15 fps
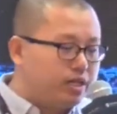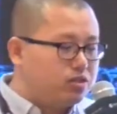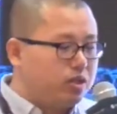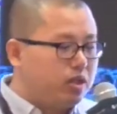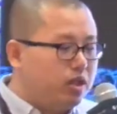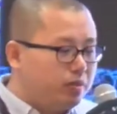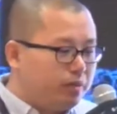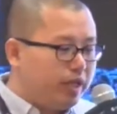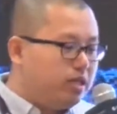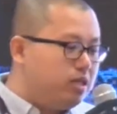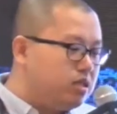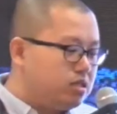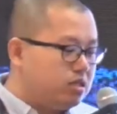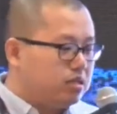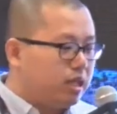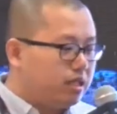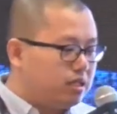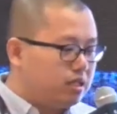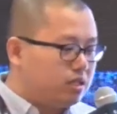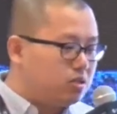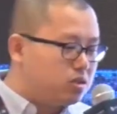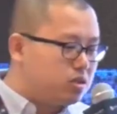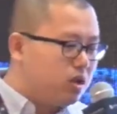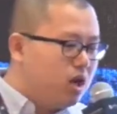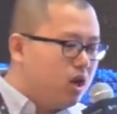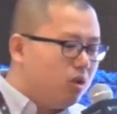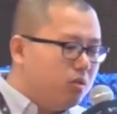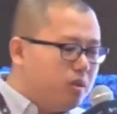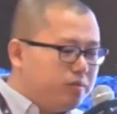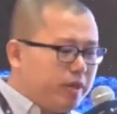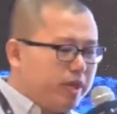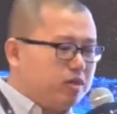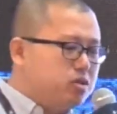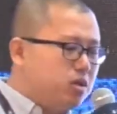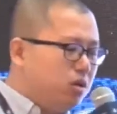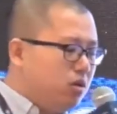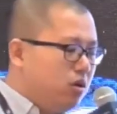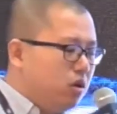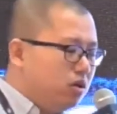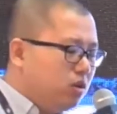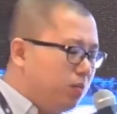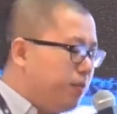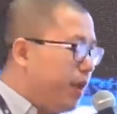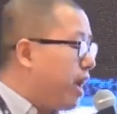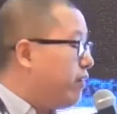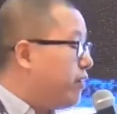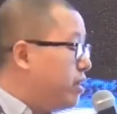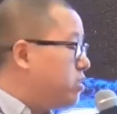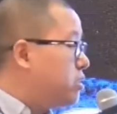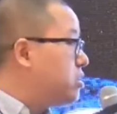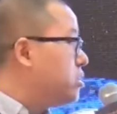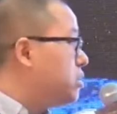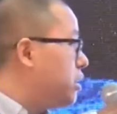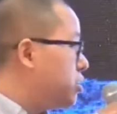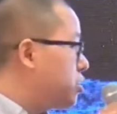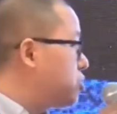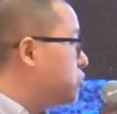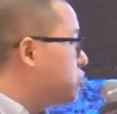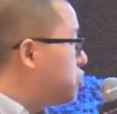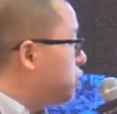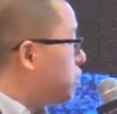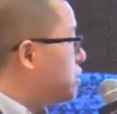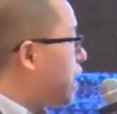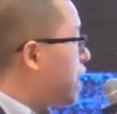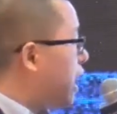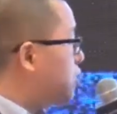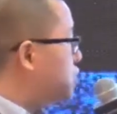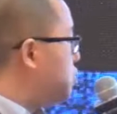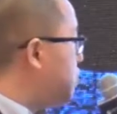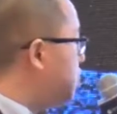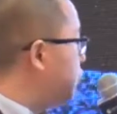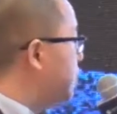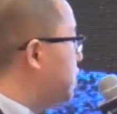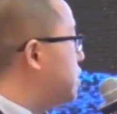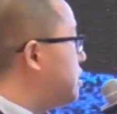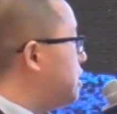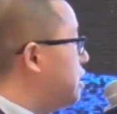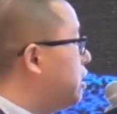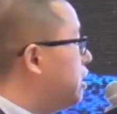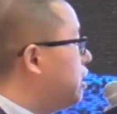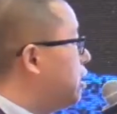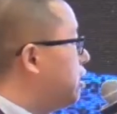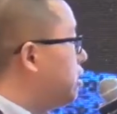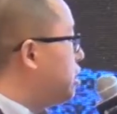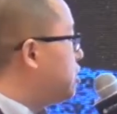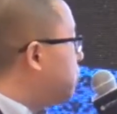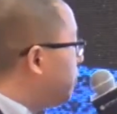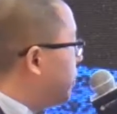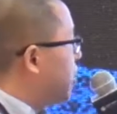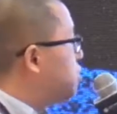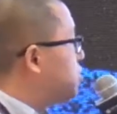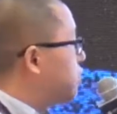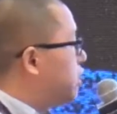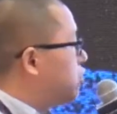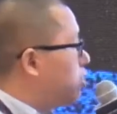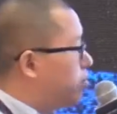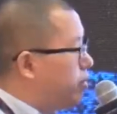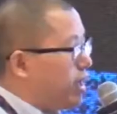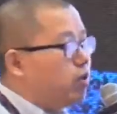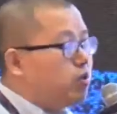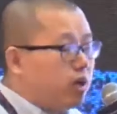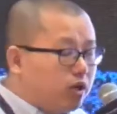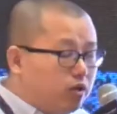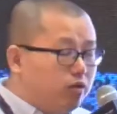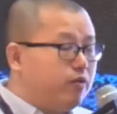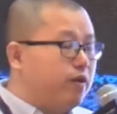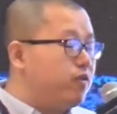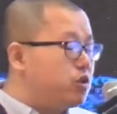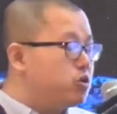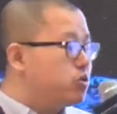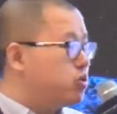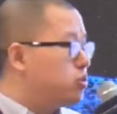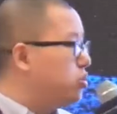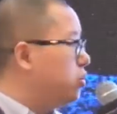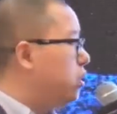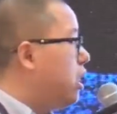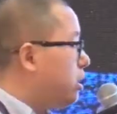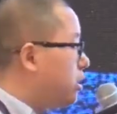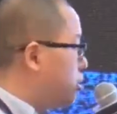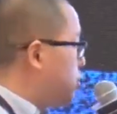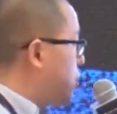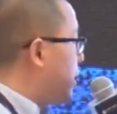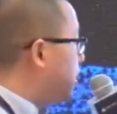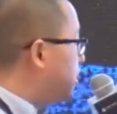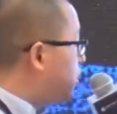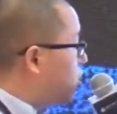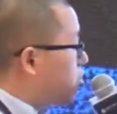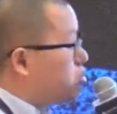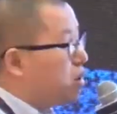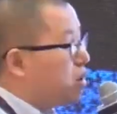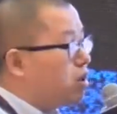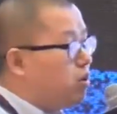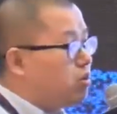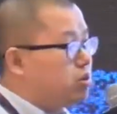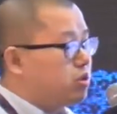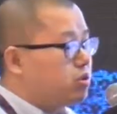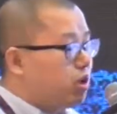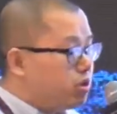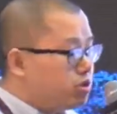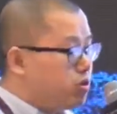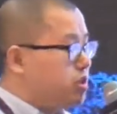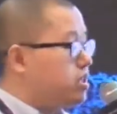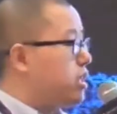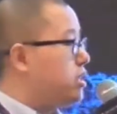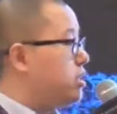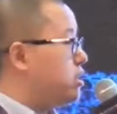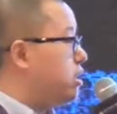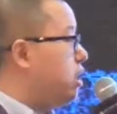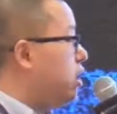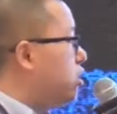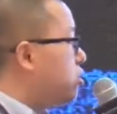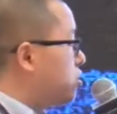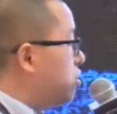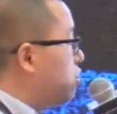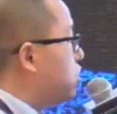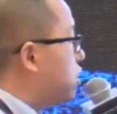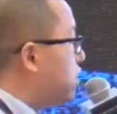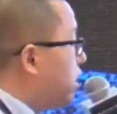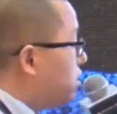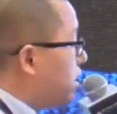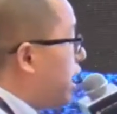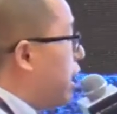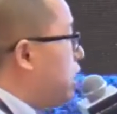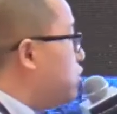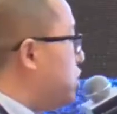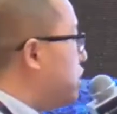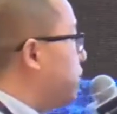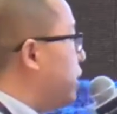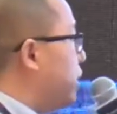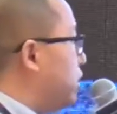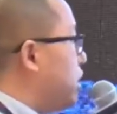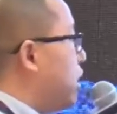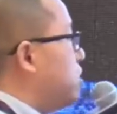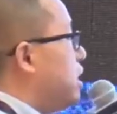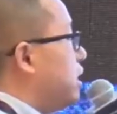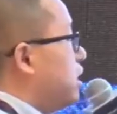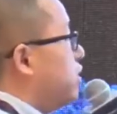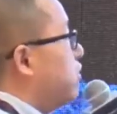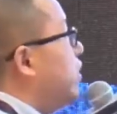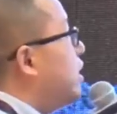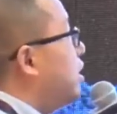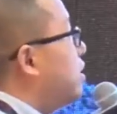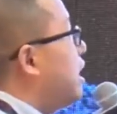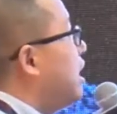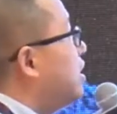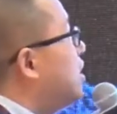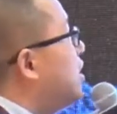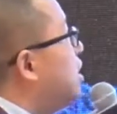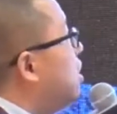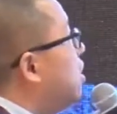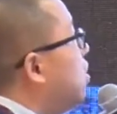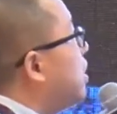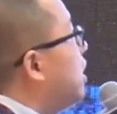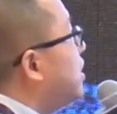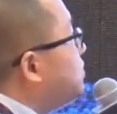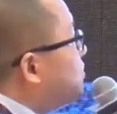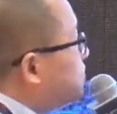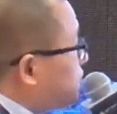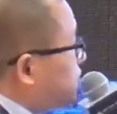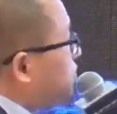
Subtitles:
and we need to improve the efficiency, but we also need to care about the safety. Every week we have millions of data query and analysis, and we need to have control and operation audit with